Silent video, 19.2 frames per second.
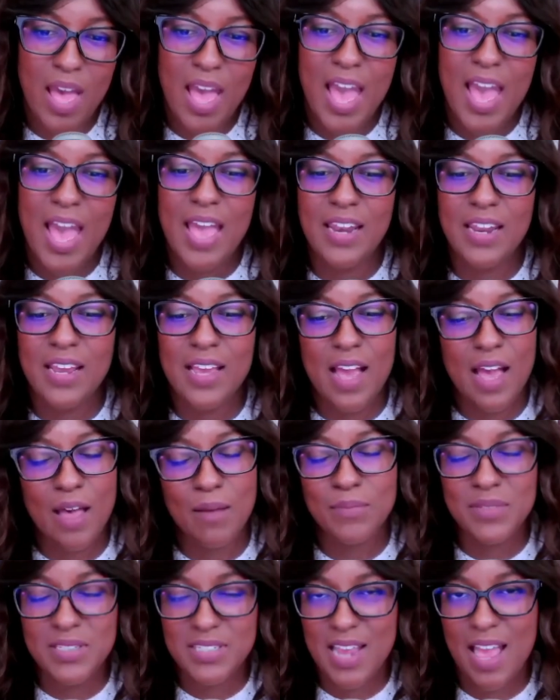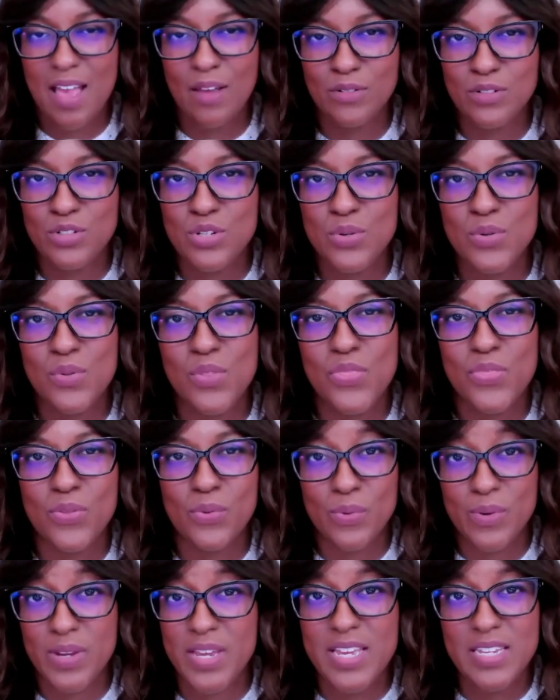and it comes down to
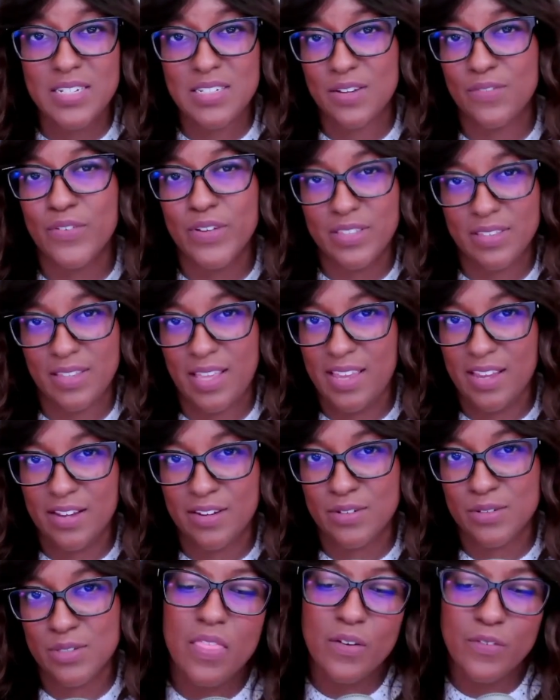3 different layers.